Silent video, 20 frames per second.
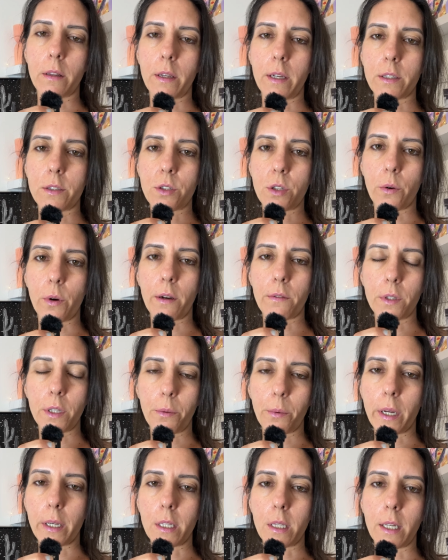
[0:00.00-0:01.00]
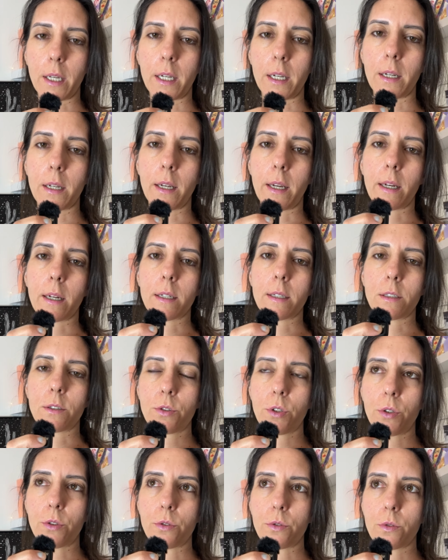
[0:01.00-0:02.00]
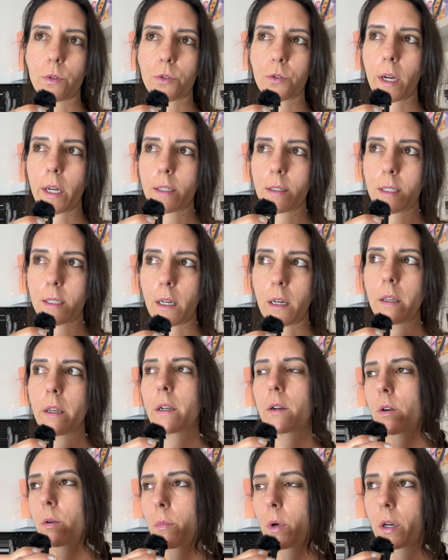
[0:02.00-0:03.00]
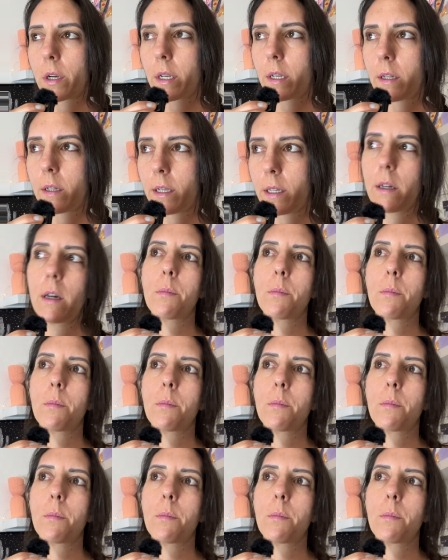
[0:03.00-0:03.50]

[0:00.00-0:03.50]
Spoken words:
it's so heavily regulated, and to try and sell it or market